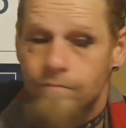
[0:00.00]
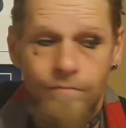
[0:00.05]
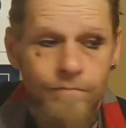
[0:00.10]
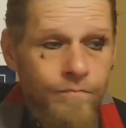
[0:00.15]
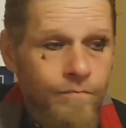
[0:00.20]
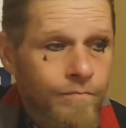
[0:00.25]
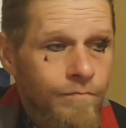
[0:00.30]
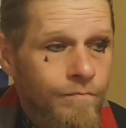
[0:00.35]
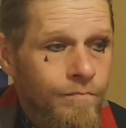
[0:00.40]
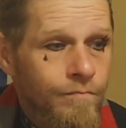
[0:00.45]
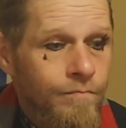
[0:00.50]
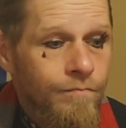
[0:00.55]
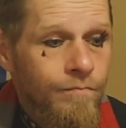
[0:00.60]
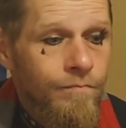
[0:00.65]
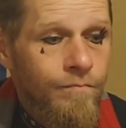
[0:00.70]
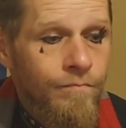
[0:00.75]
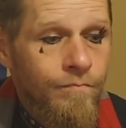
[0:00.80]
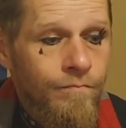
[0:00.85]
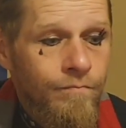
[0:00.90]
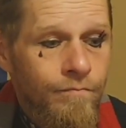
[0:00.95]

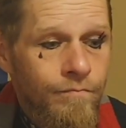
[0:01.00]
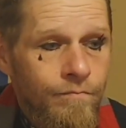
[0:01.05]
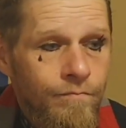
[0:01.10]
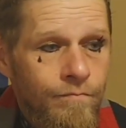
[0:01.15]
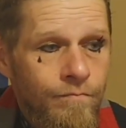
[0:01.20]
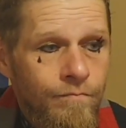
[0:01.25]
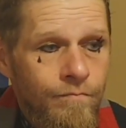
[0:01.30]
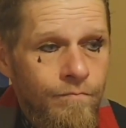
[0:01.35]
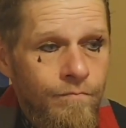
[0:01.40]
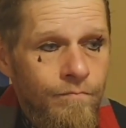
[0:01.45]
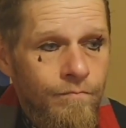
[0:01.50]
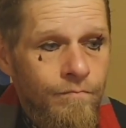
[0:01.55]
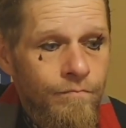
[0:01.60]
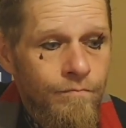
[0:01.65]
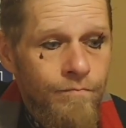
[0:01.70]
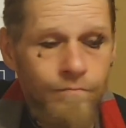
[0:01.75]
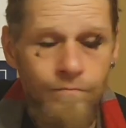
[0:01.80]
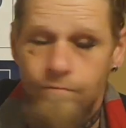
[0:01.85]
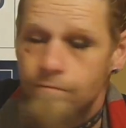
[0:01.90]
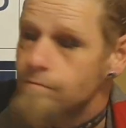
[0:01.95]

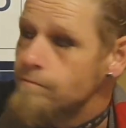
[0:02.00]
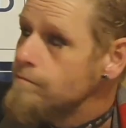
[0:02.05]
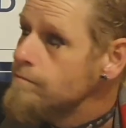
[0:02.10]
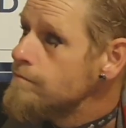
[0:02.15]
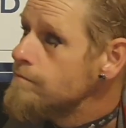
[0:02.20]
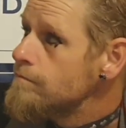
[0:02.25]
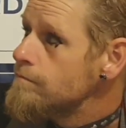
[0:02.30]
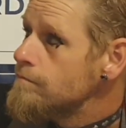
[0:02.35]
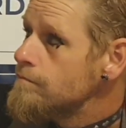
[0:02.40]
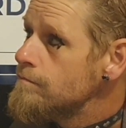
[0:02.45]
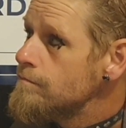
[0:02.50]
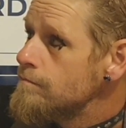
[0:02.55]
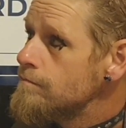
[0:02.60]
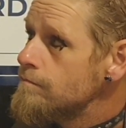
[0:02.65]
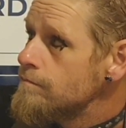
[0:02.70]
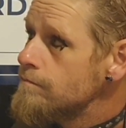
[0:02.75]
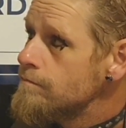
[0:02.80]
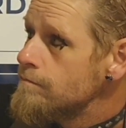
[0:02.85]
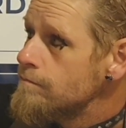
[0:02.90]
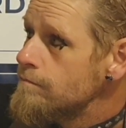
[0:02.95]

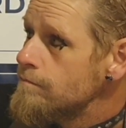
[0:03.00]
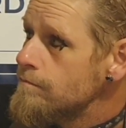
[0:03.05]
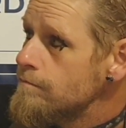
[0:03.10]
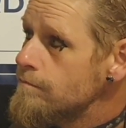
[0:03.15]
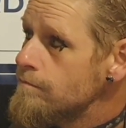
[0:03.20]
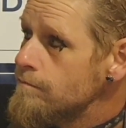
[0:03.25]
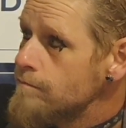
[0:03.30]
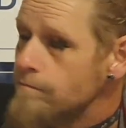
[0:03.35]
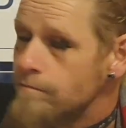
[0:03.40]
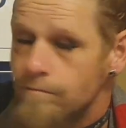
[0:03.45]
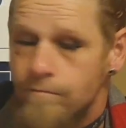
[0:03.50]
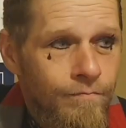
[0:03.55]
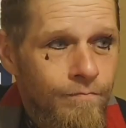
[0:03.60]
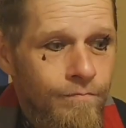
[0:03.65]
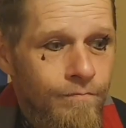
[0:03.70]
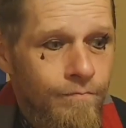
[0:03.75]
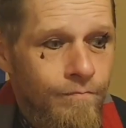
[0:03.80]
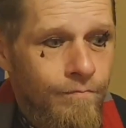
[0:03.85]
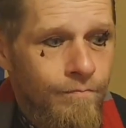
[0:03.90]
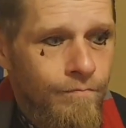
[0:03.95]

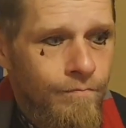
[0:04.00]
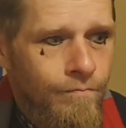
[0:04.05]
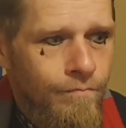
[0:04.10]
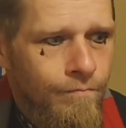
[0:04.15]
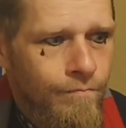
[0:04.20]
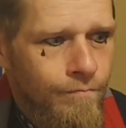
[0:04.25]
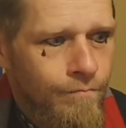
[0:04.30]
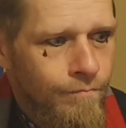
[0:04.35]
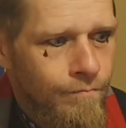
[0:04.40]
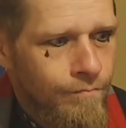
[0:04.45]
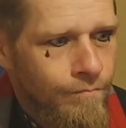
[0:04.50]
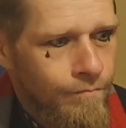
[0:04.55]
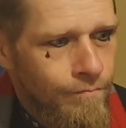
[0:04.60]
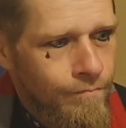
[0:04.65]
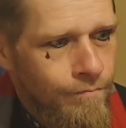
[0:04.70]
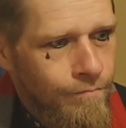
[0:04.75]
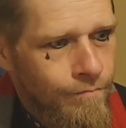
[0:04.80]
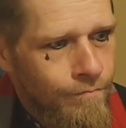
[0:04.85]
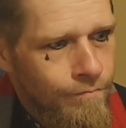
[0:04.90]
No words are spoken by the person on screen.